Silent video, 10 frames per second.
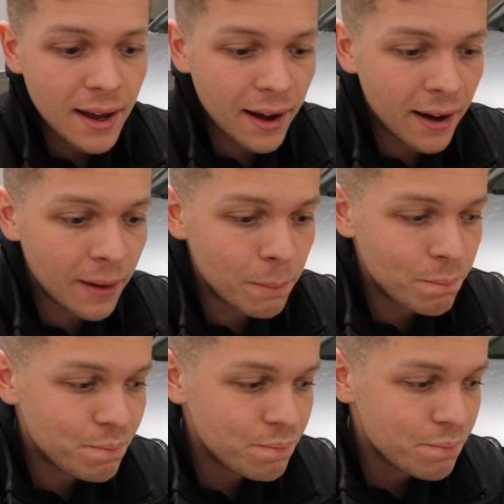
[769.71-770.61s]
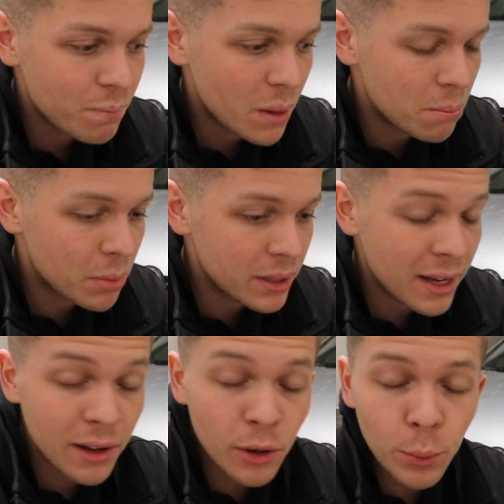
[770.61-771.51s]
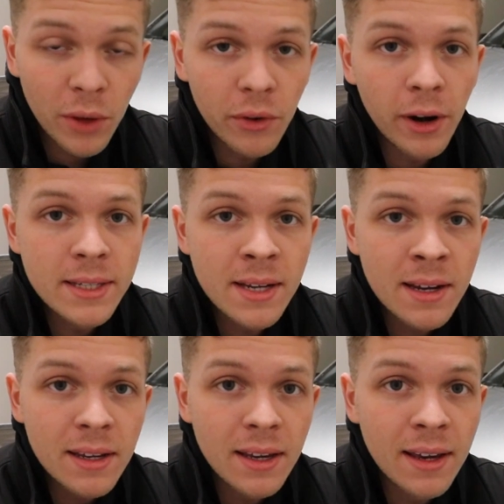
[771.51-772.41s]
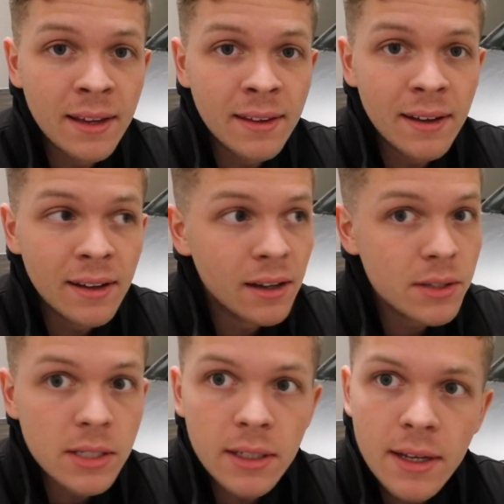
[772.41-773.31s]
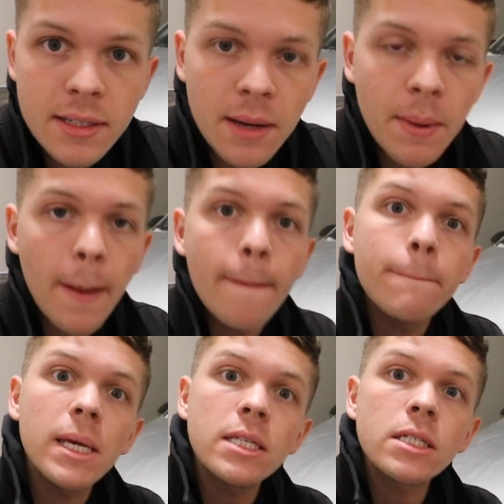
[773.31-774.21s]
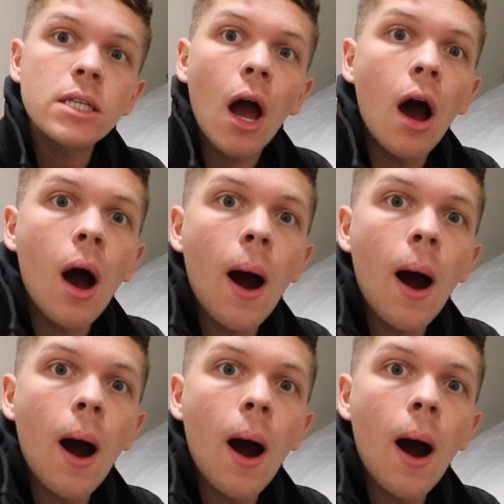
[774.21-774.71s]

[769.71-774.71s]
But yeah, I hope you have a great day, and I'll see you next time. Peace.